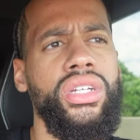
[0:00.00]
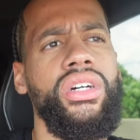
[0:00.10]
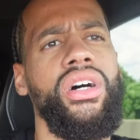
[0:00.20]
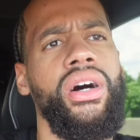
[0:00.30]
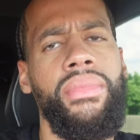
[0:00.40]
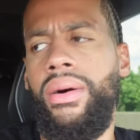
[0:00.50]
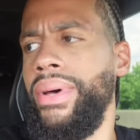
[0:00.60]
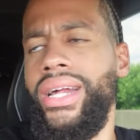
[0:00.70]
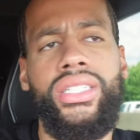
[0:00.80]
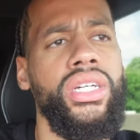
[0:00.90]
to the, I'm, I'm
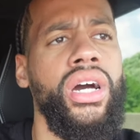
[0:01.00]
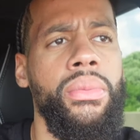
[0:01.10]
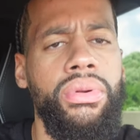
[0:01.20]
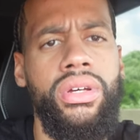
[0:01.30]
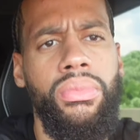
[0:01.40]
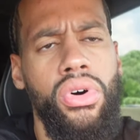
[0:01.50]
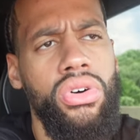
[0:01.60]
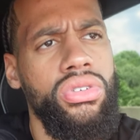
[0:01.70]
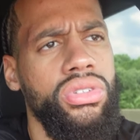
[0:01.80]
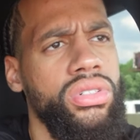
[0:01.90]
headed to Cumberland Mall.
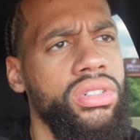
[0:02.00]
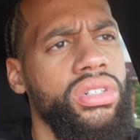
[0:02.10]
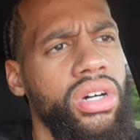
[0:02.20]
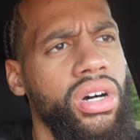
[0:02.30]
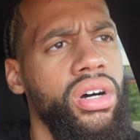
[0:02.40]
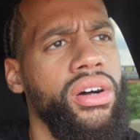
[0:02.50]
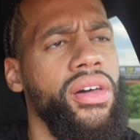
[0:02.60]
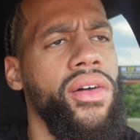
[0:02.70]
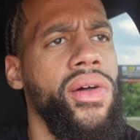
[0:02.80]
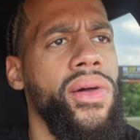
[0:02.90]
Uh,